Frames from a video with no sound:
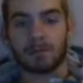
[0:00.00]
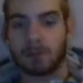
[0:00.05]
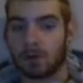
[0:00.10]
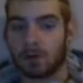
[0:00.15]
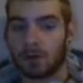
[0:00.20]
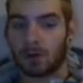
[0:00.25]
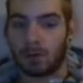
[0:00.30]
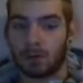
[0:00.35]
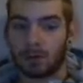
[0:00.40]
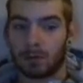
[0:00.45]

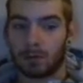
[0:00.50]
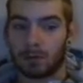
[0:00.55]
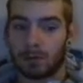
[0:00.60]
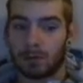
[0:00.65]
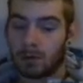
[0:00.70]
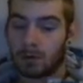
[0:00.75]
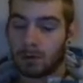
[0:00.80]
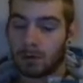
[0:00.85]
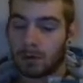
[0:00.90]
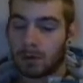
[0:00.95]
So
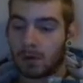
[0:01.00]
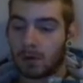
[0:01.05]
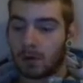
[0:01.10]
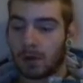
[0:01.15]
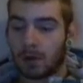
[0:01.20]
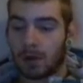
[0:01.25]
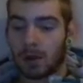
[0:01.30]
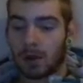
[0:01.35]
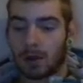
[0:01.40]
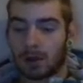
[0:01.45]

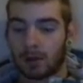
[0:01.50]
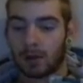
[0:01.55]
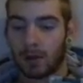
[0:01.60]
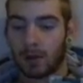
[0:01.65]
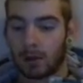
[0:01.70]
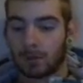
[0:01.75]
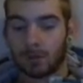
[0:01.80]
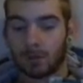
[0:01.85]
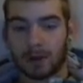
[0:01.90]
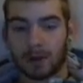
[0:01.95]
I
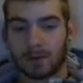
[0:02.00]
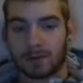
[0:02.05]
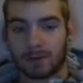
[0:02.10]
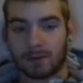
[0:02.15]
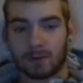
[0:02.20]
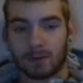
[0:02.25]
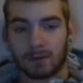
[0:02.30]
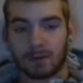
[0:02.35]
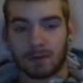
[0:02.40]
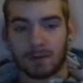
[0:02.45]
hope you guys
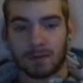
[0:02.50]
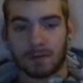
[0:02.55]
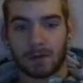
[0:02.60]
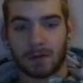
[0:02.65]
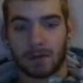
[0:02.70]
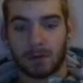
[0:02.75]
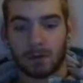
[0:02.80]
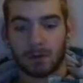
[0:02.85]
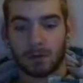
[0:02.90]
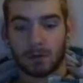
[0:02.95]
enjoyed this
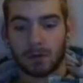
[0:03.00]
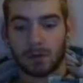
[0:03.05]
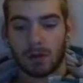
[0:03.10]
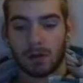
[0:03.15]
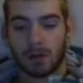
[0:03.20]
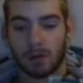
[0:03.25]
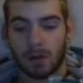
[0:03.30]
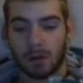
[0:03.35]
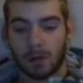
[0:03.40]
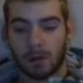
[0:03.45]
video.
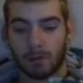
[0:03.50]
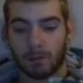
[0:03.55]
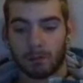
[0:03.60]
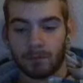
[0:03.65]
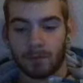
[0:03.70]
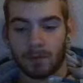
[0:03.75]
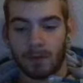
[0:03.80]
And